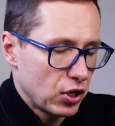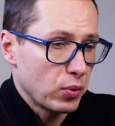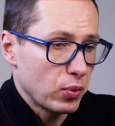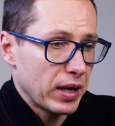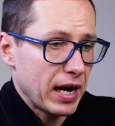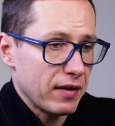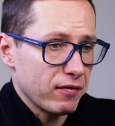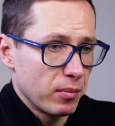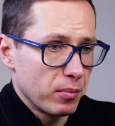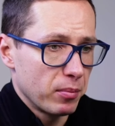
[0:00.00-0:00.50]

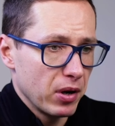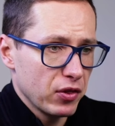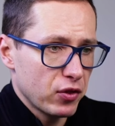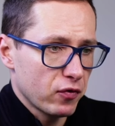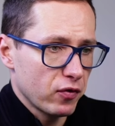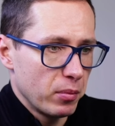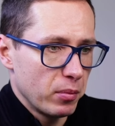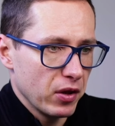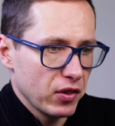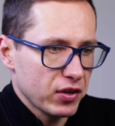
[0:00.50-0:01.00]
we have a
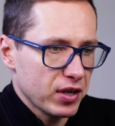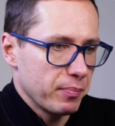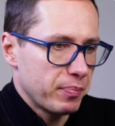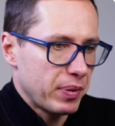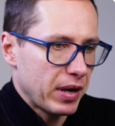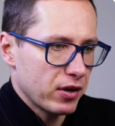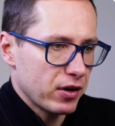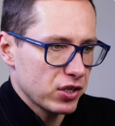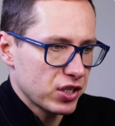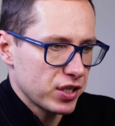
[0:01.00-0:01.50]
month-over-month
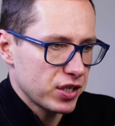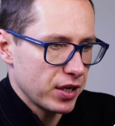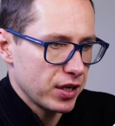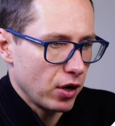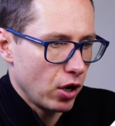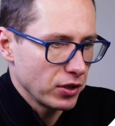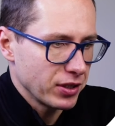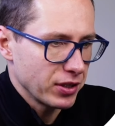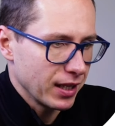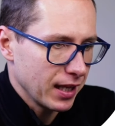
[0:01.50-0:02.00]
comparison.
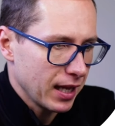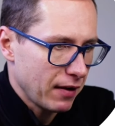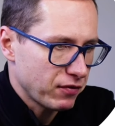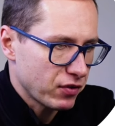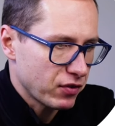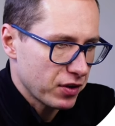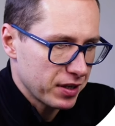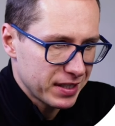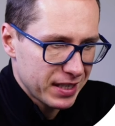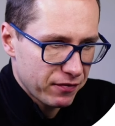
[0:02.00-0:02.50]
On the
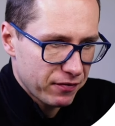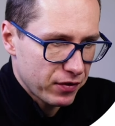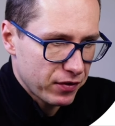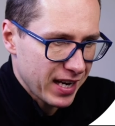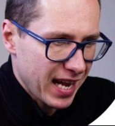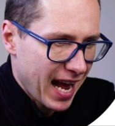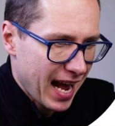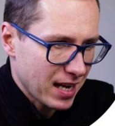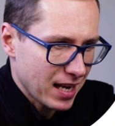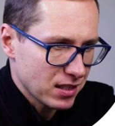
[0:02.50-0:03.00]
left are the
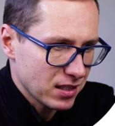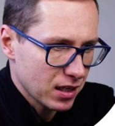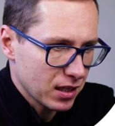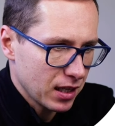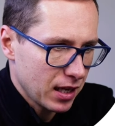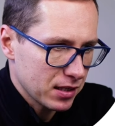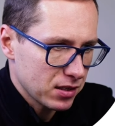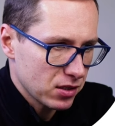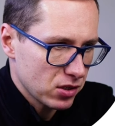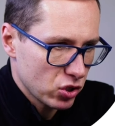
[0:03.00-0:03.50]
different asset
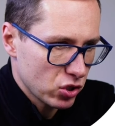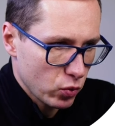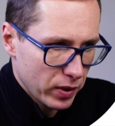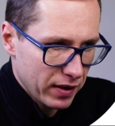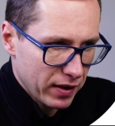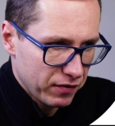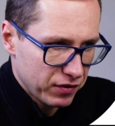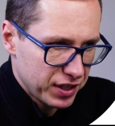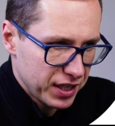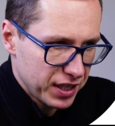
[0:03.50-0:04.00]
classes. So we
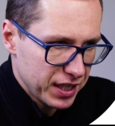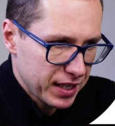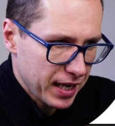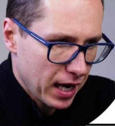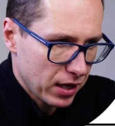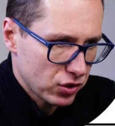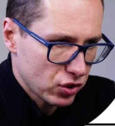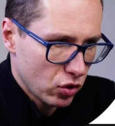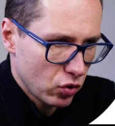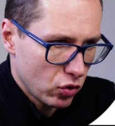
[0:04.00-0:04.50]
have
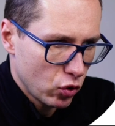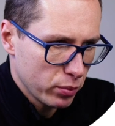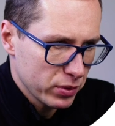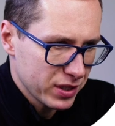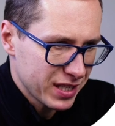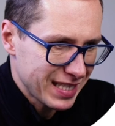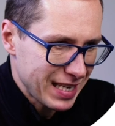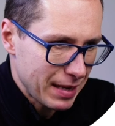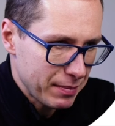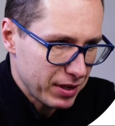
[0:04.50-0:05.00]
detached
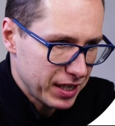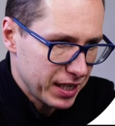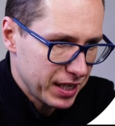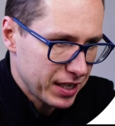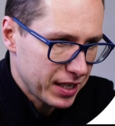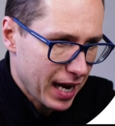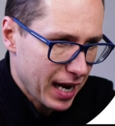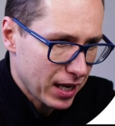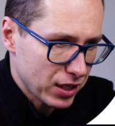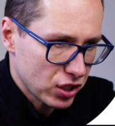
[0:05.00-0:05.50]
homes,
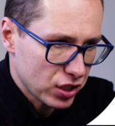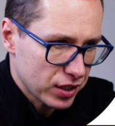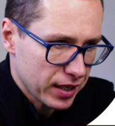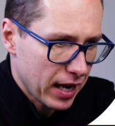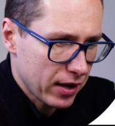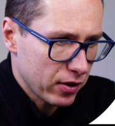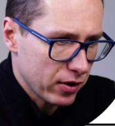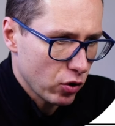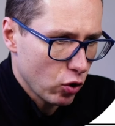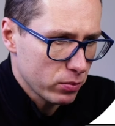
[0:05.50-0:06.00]
semi-detached,
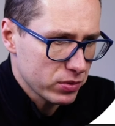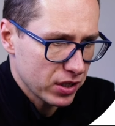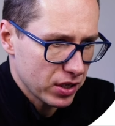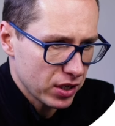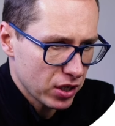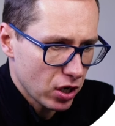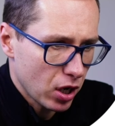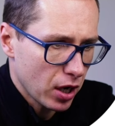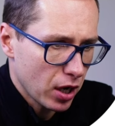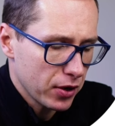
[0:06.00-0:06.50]
townhomes,
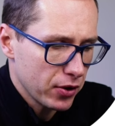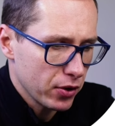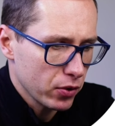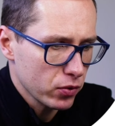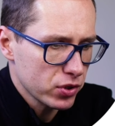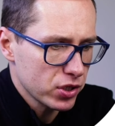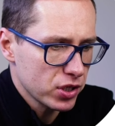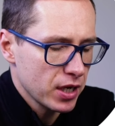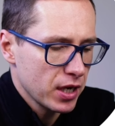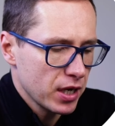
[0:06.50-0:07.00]
and
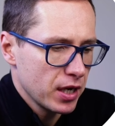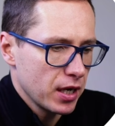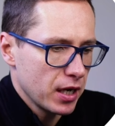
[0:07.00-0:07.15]
condos.